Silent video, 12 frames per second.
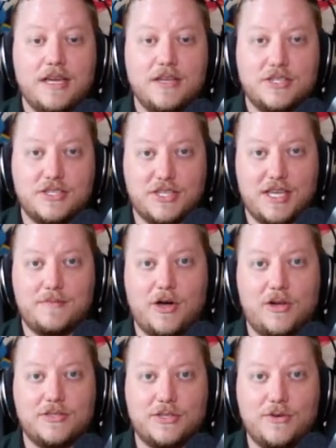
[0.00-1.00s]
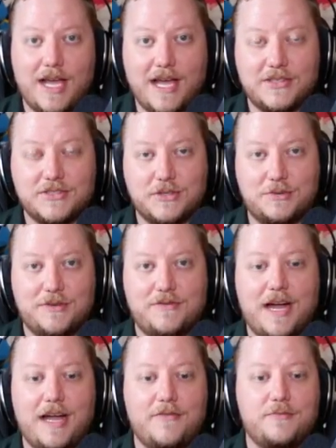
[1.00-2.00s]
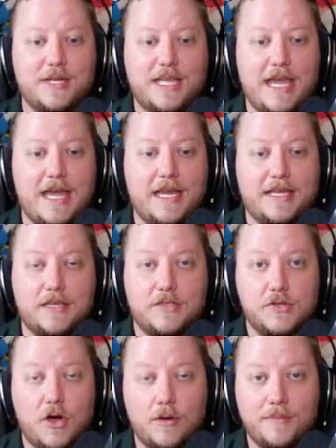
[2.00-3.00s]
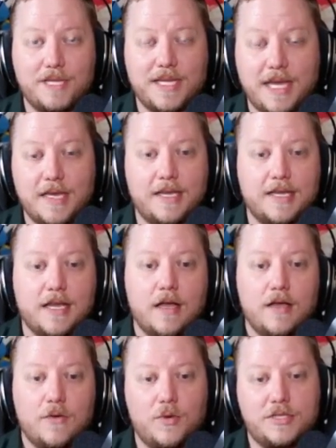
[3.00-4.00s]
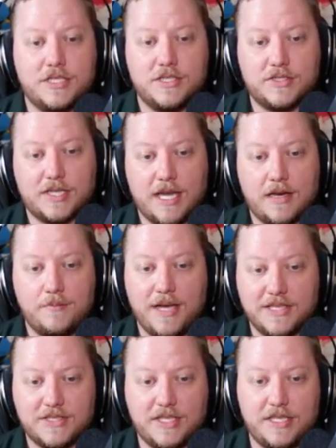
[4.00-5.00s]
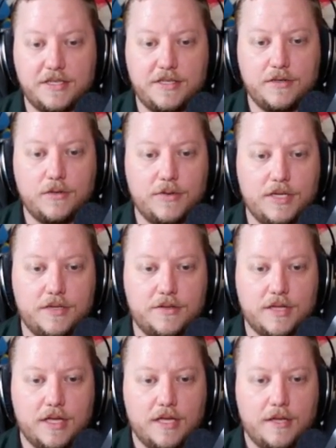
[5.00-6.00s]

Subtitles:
Shazam also has a revive mechanic and a taunt mechanic, which is kind of pesky to deal with,